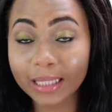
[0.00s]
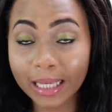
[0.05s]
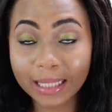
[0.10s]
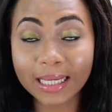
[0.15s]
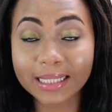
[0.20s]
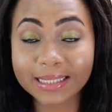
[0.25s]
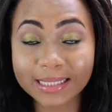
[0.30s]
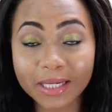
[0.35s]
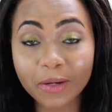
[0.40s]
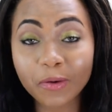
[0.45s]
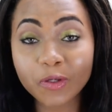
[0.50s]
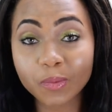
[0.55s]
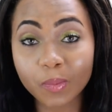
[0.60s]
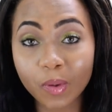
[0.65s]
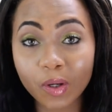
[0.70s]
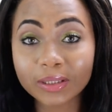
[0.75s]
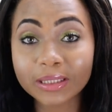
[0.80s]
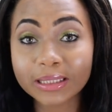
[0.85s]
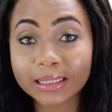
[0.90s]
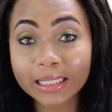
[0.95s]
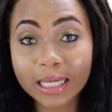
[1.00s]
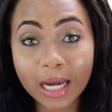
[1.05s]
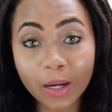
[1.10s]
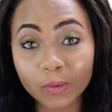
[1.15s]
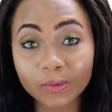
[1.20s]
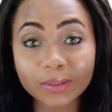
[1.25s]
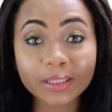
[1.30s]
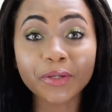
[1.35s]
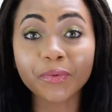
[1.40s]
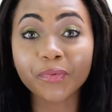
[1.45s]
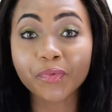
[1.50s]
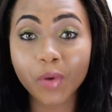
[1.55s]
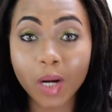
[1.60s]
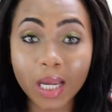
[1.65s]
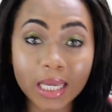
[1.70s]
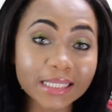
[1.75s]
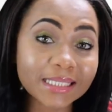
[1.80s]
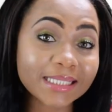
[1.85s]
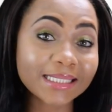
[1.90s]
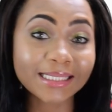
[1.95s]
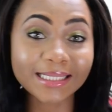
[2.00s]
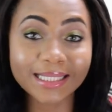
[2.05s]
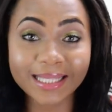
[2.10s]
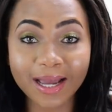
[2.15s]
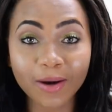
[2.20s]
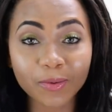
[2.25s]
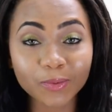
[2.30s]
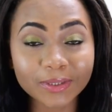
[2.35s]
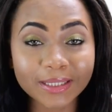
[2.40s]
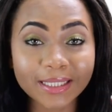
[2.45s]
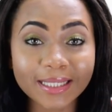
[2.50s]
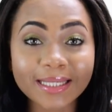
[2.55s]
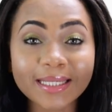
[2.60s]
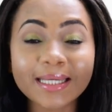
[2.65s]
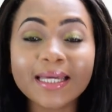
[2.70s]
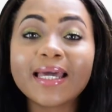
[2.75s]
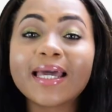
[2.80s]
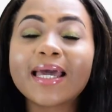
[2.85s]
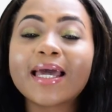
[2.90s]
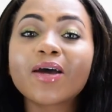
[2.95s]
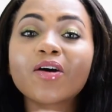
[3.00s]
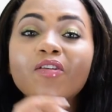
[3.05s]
like I said, I was born in Yaoundé, raised in Yaoundé.